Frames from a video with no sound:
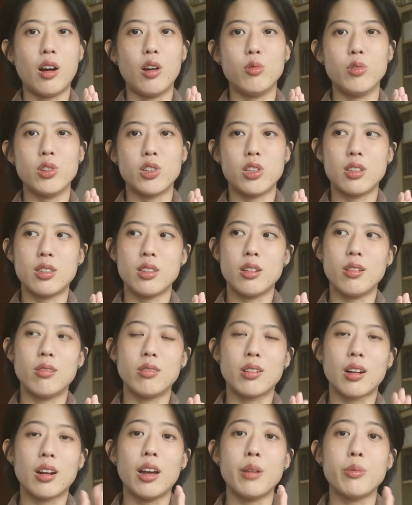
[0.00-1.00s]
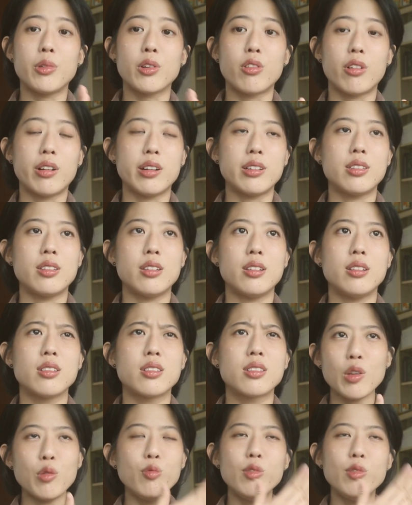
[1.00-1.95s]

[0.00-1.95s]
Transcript: which is, you know, the climate crisis.